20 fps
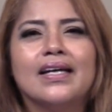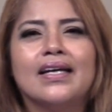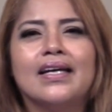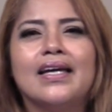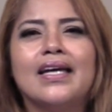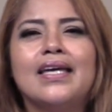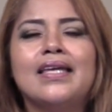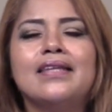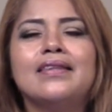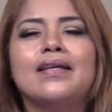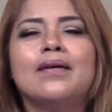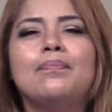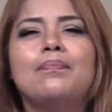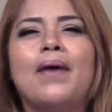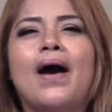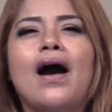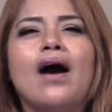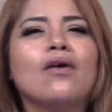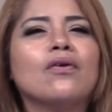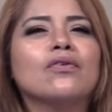in the
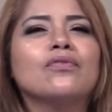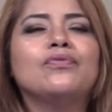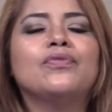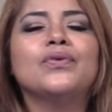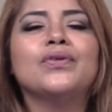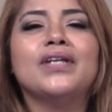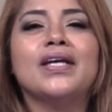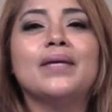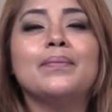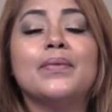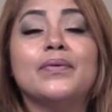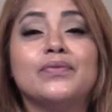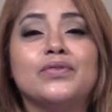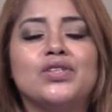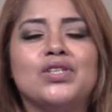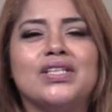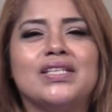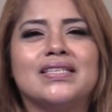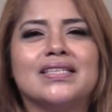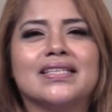powerful name of
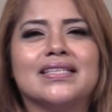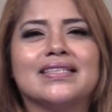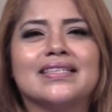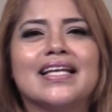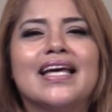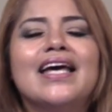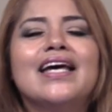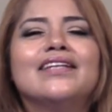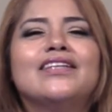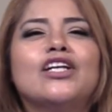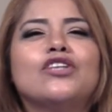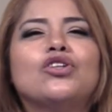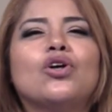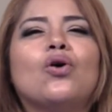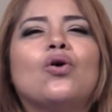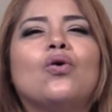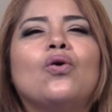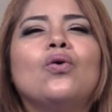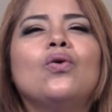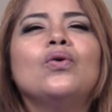Jesus that the
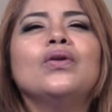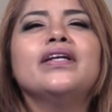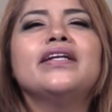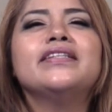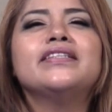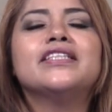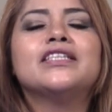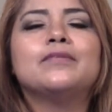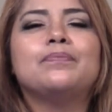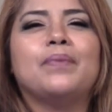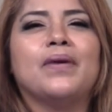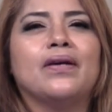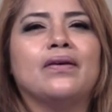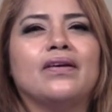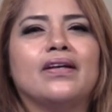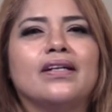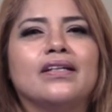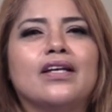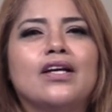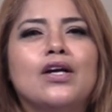Holy
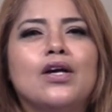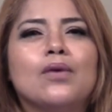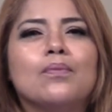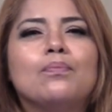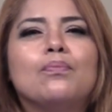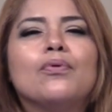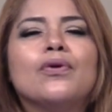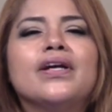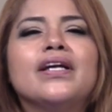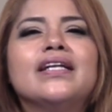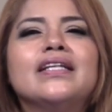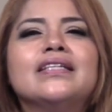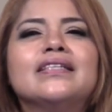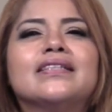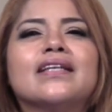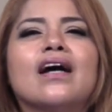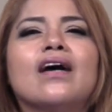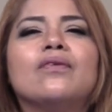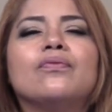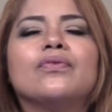Spirit brings
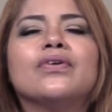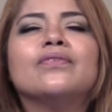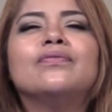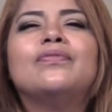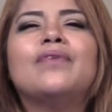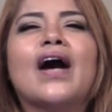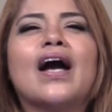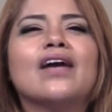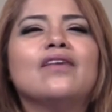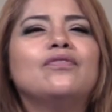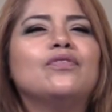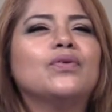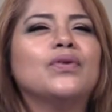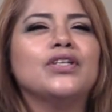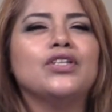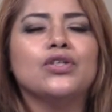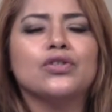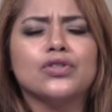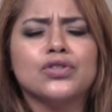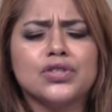a revival in
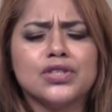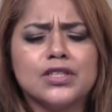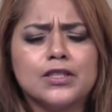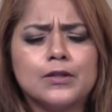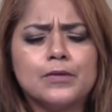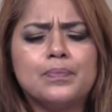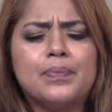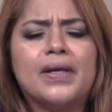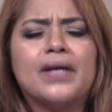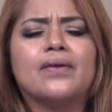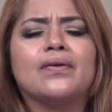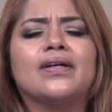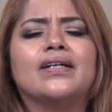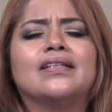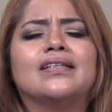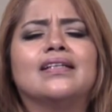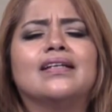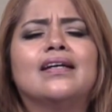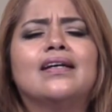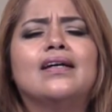your spirit,
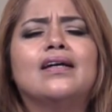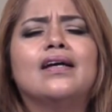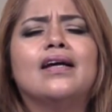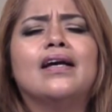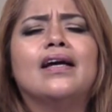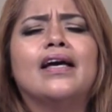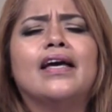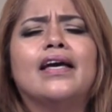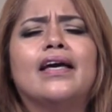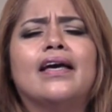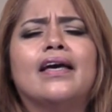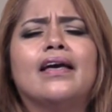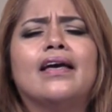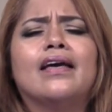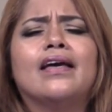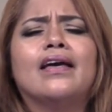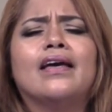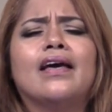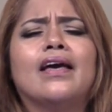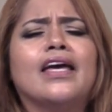
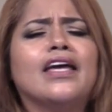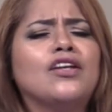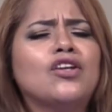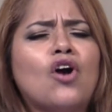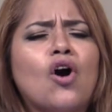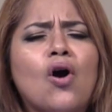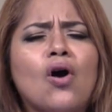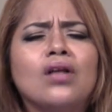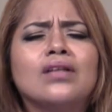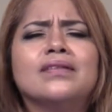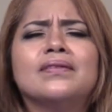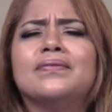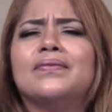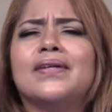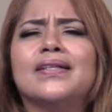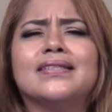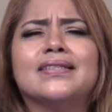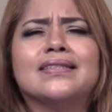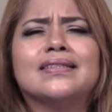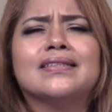in all of
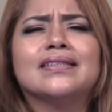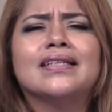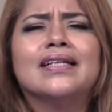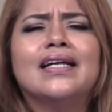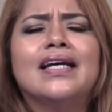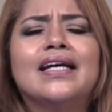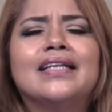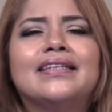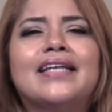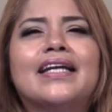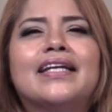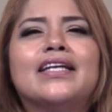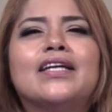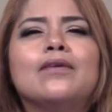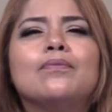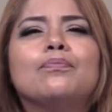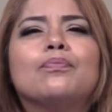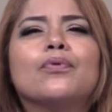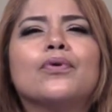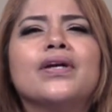us, that he
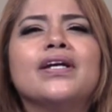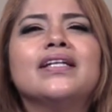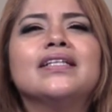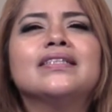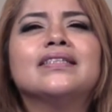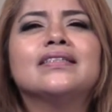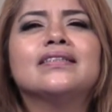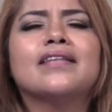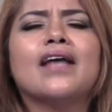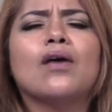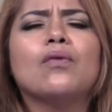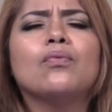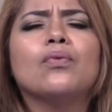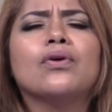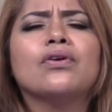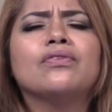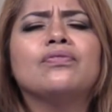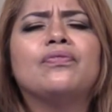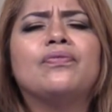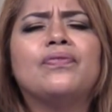brings that
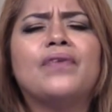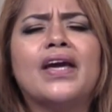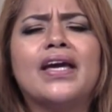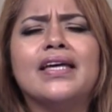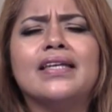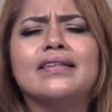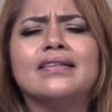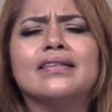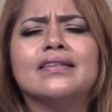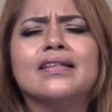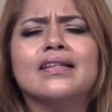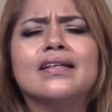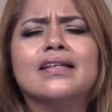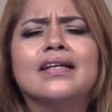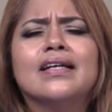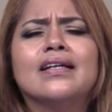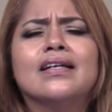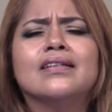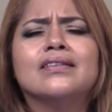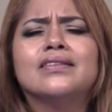word faith
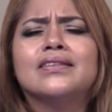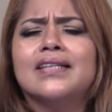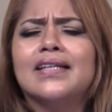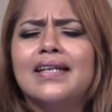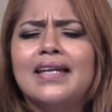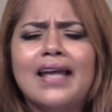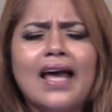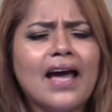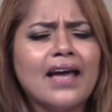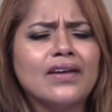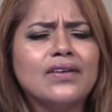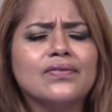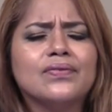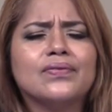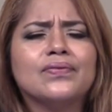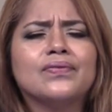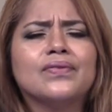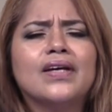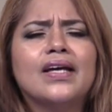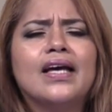to life
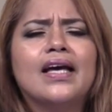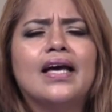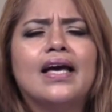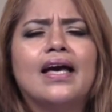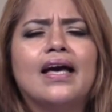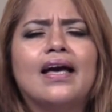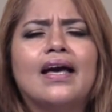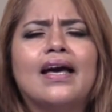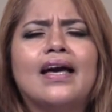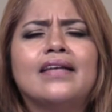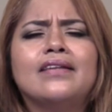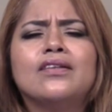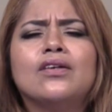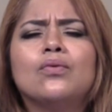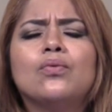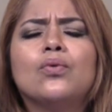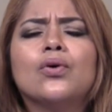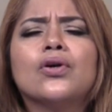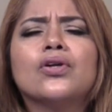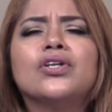and the
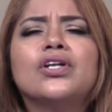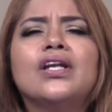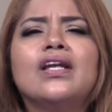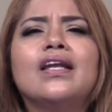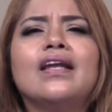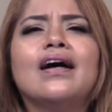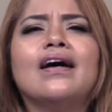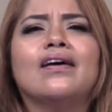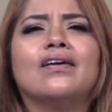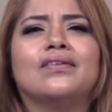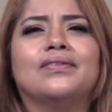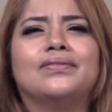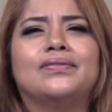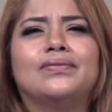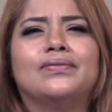word love,